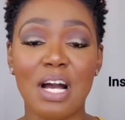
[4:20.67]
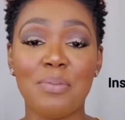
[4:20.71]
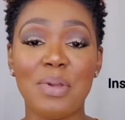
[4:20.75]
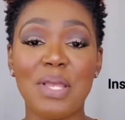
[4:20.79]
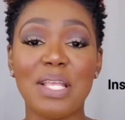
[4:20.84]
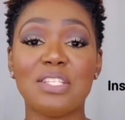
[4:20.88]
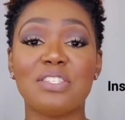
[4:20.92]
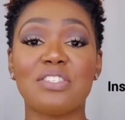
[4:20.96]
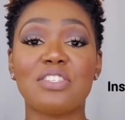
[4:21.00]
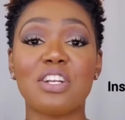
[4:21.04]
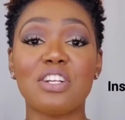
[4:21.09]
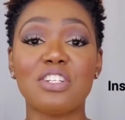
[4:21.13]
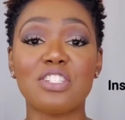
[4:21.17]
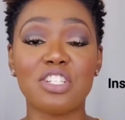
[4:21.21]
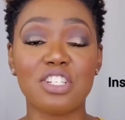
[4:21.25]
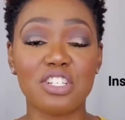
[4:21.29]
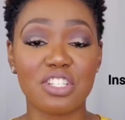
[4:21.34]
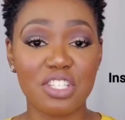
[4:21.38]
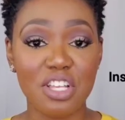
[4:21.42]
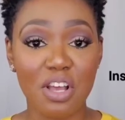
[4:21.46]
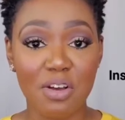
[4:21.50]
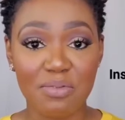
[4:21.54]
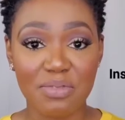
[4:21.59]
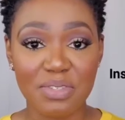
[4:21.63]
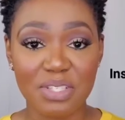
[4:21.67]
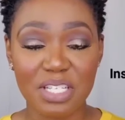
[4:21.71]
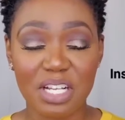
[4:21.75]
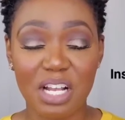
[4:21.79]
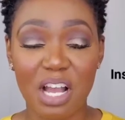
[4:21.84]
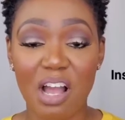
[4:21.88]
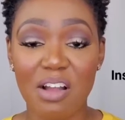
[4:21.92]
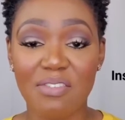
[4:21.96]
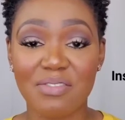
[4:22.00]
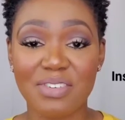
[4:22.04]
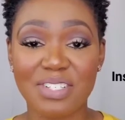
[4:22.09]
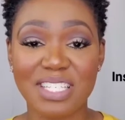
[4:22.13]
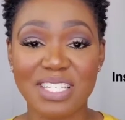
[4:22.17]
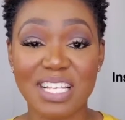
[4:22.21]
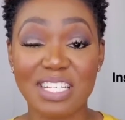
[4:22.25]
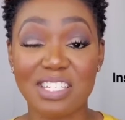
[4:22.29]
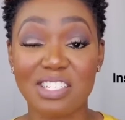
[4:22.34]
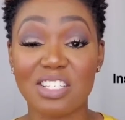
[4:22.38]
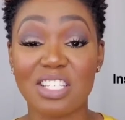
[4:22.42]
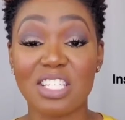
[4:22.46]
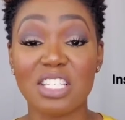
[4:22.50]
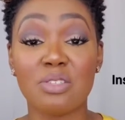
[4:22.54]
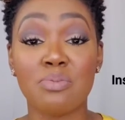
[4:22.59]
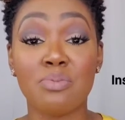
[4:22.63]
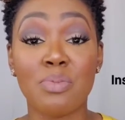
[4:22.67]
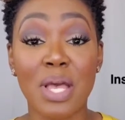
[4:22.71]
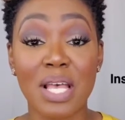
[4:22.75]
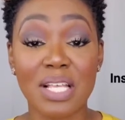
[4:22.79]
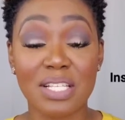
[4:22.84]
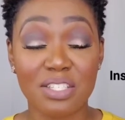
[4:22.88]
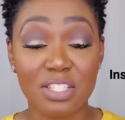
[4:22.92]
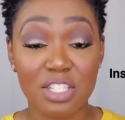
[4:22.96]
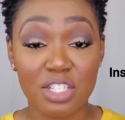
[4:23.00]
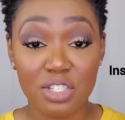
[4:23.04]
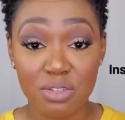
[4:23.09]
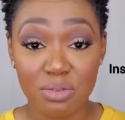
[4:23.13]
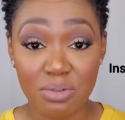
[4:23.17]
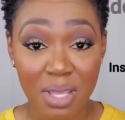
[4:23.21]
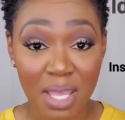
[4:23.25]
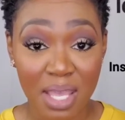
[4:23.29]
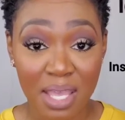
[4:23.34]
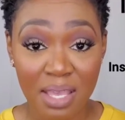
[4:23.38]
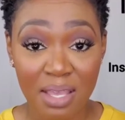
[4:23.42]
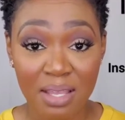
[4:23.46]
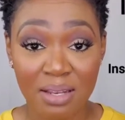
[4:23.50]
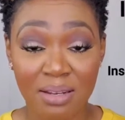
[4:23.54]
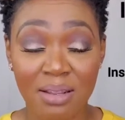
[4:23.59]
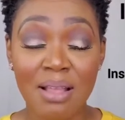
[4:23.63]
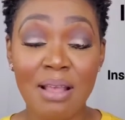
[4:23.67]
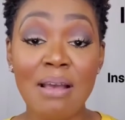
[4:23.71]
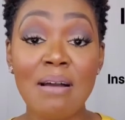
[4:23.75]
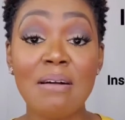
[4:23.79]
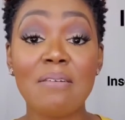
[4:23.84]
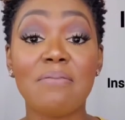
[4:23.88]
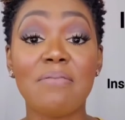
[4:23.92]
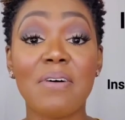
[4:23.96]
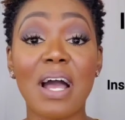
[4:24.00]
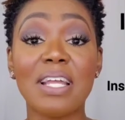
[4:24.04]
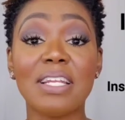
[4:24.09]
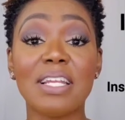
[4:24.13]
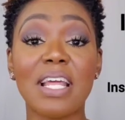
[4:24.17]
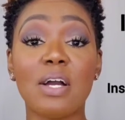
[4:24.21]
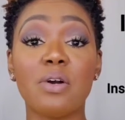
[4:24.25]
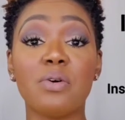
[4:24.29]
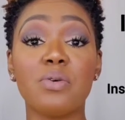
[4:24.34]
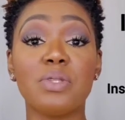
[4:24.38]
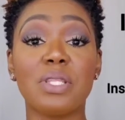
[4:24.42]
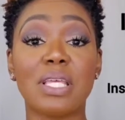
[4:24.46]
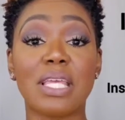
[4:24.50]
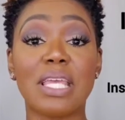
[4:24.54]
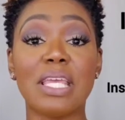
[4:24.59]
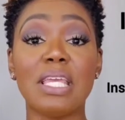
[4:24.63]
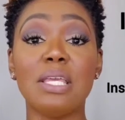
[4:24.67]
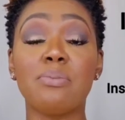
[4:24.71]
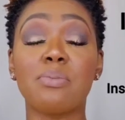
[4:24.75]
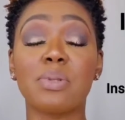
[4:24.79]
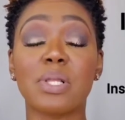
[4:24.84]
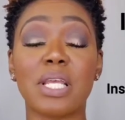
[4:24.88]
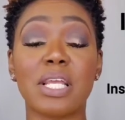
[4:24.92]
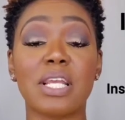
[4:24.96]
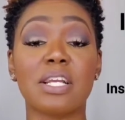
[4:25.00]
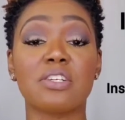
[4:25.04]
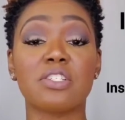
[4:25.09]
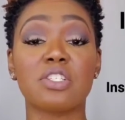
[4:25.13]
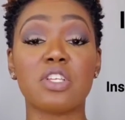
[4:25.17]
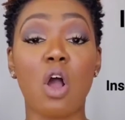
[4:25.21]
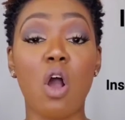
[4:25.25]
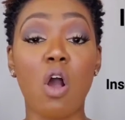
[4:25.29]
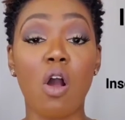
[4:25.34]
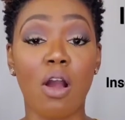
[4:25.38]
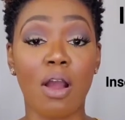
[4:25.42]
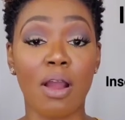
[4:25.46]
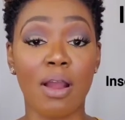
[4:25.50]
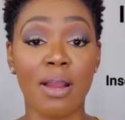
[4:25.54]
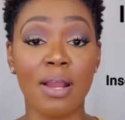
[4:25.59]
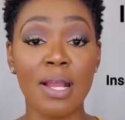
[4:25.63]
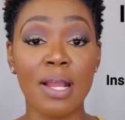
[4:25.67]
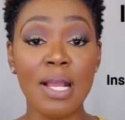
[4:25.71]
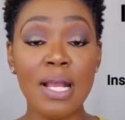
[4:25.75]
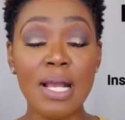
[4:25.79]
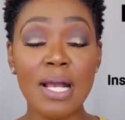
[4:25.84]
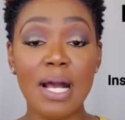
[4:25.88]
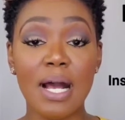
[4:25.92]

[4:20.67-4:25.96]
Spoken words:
Insert yourself into conversations as best as you can. Find out who the key players are